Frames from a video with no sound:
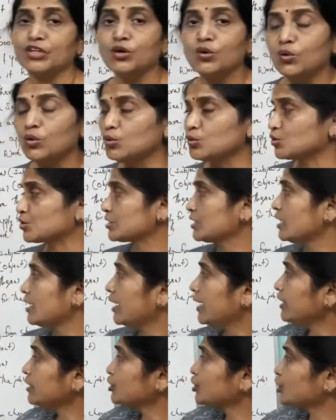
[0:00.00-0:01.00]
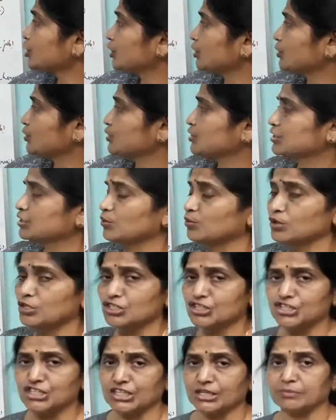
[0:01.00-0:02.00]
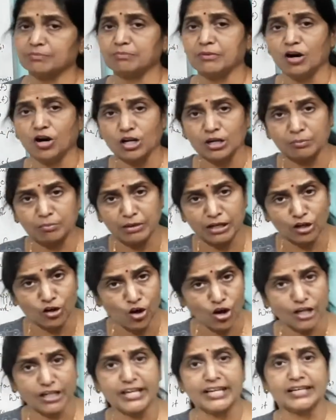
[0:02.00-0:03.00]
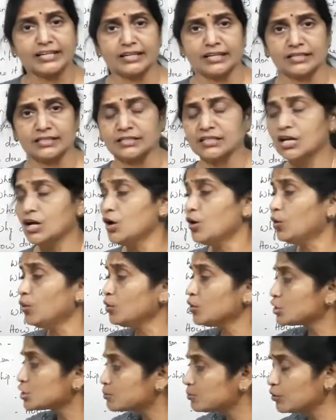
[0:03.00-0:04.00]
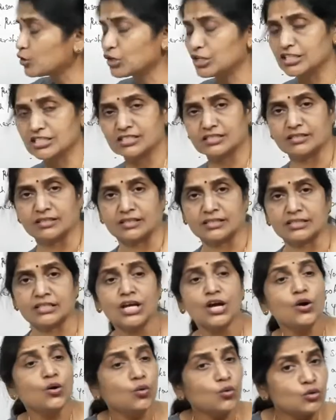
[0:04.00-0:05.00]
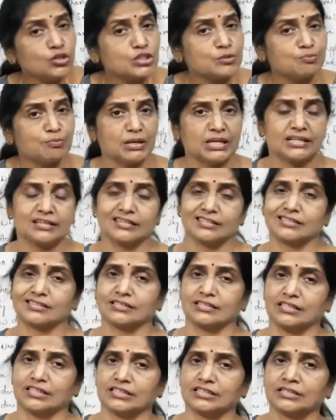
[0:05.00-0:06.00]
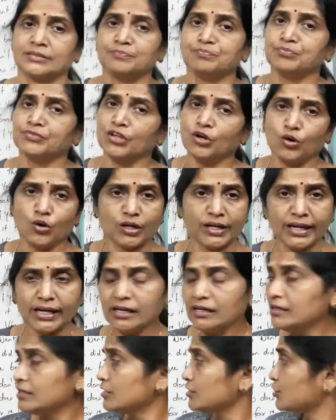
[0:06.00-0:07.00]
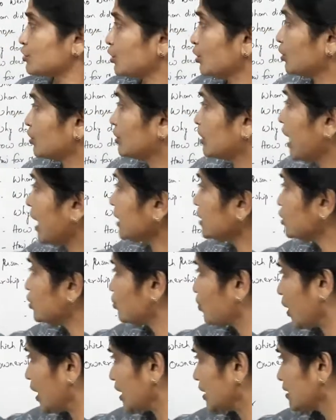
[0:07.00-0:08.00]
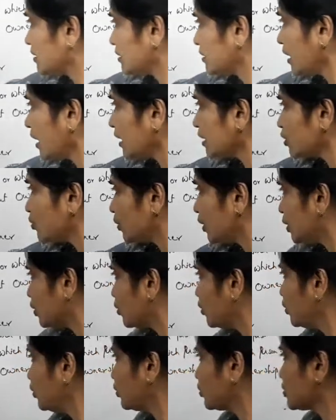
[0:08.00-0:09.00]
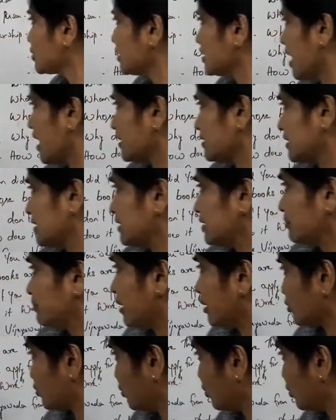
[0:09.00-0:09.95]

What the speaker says: Whose. It shows the ownership or belongingness. Whose book is this? Whose pen is this? Okay. So that word who is asking about